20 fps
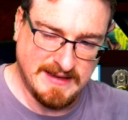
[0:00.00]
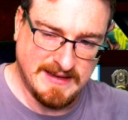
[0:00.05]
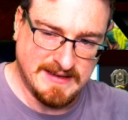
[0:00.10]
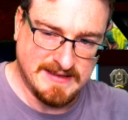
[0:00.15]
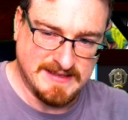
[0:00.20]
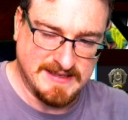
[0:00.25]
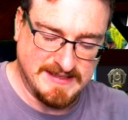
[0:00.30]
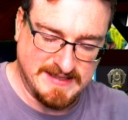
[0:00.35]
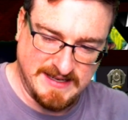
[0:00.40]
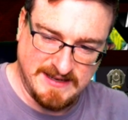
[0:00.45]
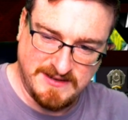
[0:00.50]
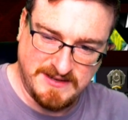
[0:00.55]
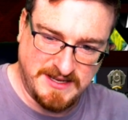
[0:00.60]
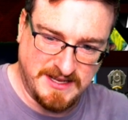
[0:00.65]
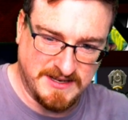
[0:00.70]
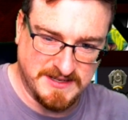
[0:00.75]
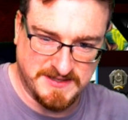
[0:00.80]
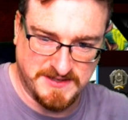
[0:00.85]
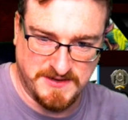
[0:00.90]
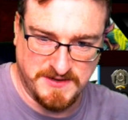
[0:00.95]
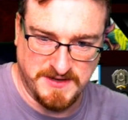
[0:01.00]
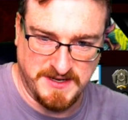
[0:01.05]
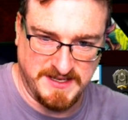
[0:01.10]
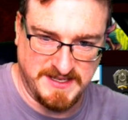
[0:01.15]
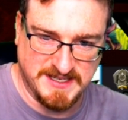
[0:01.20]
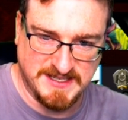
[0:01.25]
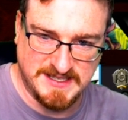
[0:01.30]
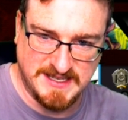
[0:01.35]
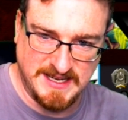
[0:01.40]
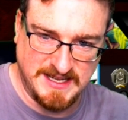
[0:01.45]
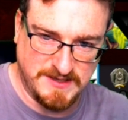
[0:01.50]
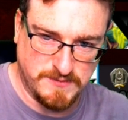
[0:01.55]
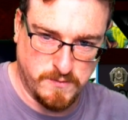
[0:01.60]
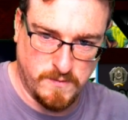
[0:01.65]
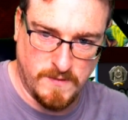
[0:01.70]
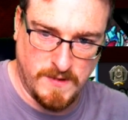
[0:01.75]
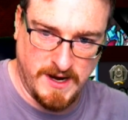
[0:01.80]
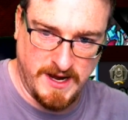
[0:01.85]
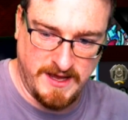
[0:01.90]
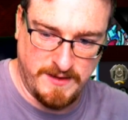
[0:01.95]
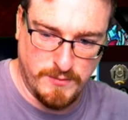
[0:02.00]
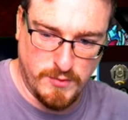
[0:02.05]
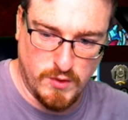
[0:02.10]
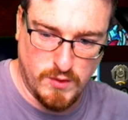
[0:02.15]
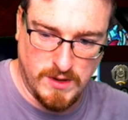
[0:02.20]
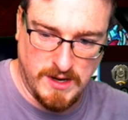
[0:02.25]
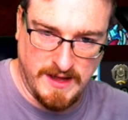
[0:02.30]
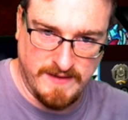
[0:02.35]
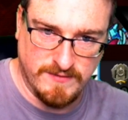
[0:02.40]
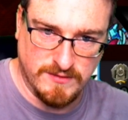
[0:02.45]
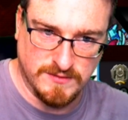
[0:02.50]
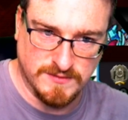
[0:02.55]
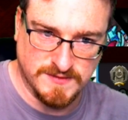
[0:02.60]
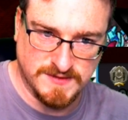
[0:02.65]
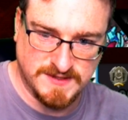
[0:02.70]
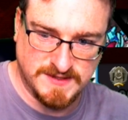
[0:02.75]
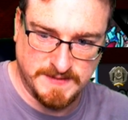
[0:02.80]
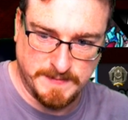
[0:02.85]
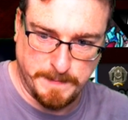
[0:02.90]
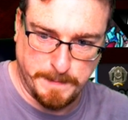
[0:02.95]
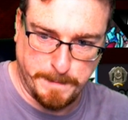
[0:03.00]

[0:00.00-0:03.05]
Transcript: Sound Killer's good, he just needs way more levels.